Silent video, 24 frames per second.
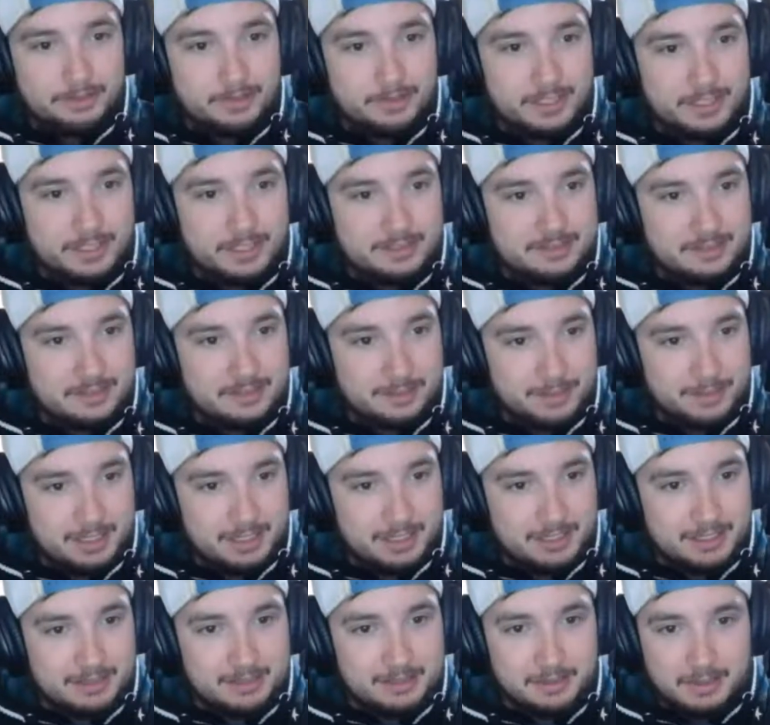flex though.
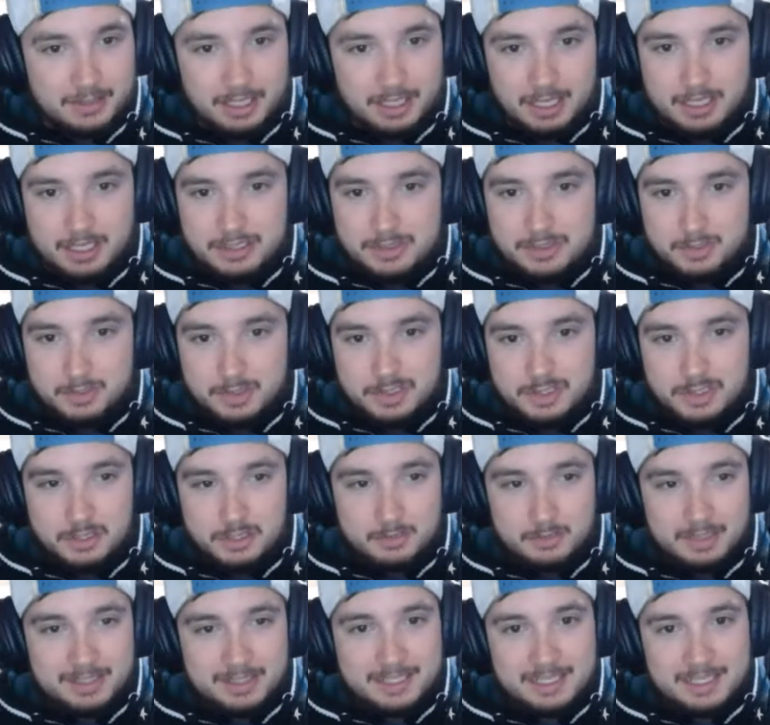That we should
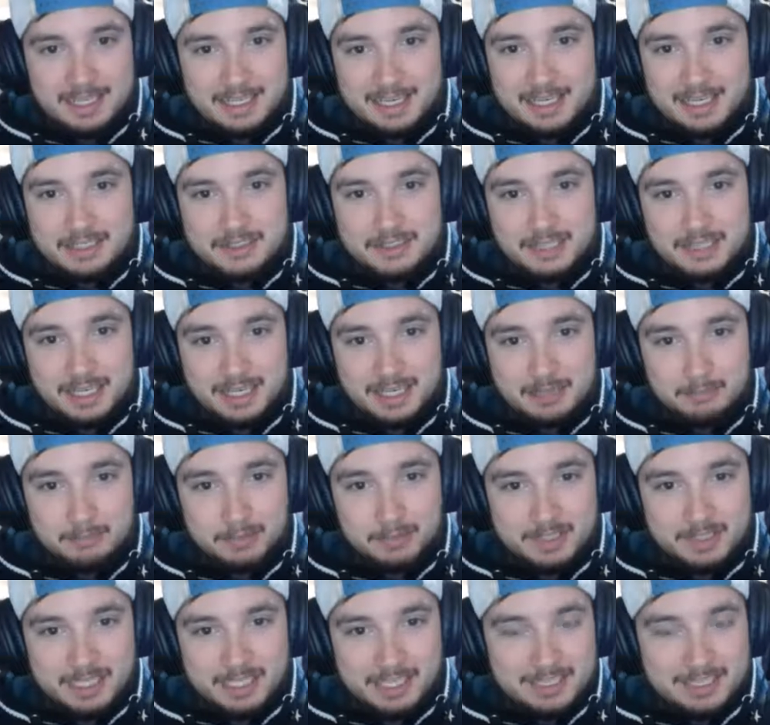have made that a hashtag and
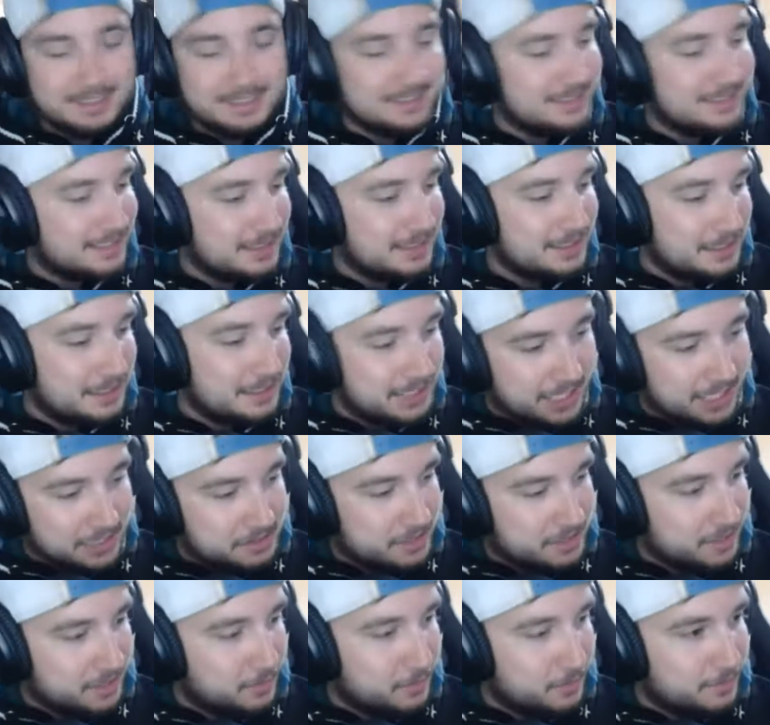put that
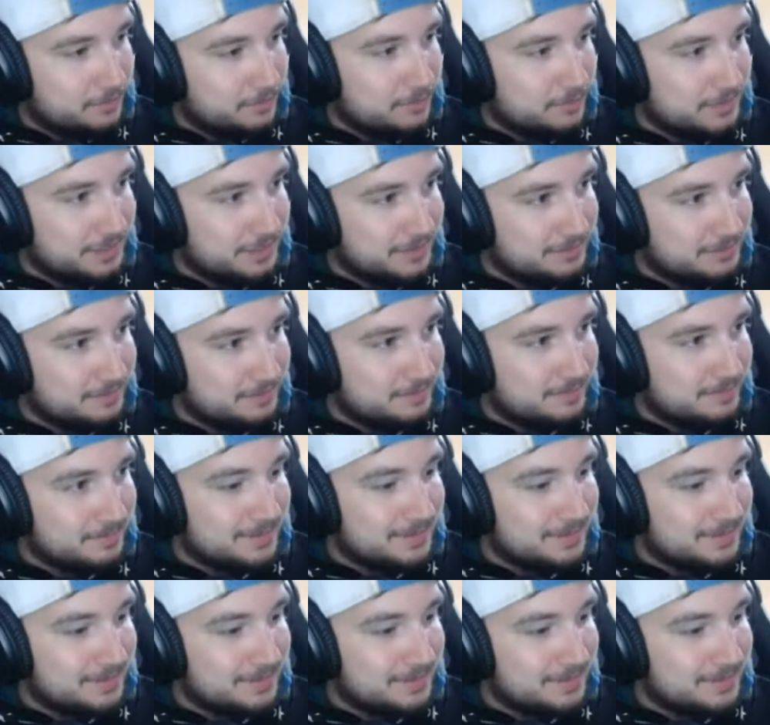hashtag weird flex.